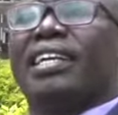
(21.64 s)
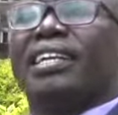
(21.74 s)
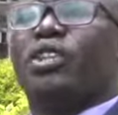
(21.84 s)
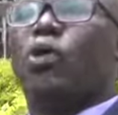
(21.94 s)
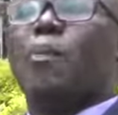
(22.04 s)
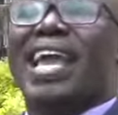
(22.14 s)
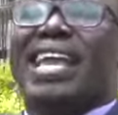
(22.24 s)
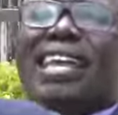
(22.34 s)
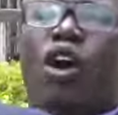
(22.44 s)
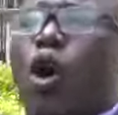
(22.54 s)
you
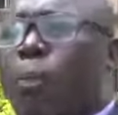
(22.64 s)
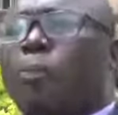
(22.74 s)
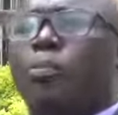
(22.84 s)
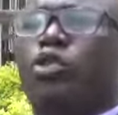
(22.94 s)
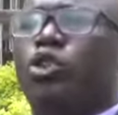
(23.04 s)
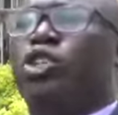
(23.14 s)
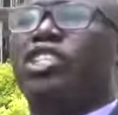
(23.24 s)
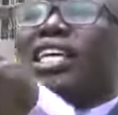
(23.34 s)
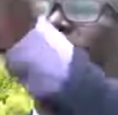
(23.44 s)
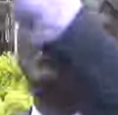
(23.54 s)
may hope to use
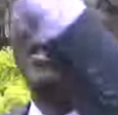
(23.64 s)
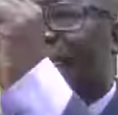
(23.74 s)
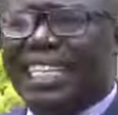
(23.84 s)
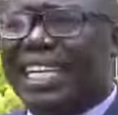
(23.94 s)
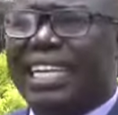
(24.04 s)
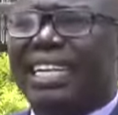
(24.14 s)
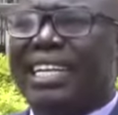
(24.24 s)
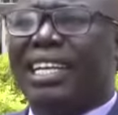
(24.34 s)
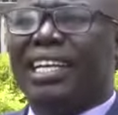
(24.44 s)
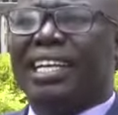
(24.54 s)
intimidation,
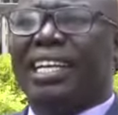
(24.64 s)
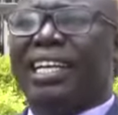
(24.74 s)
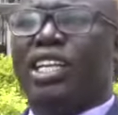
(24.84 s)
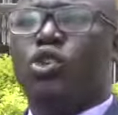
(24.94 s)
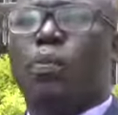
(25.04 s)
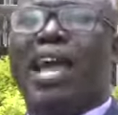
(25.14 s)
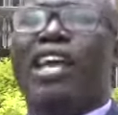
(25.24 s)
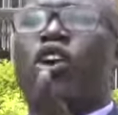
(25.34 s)
you may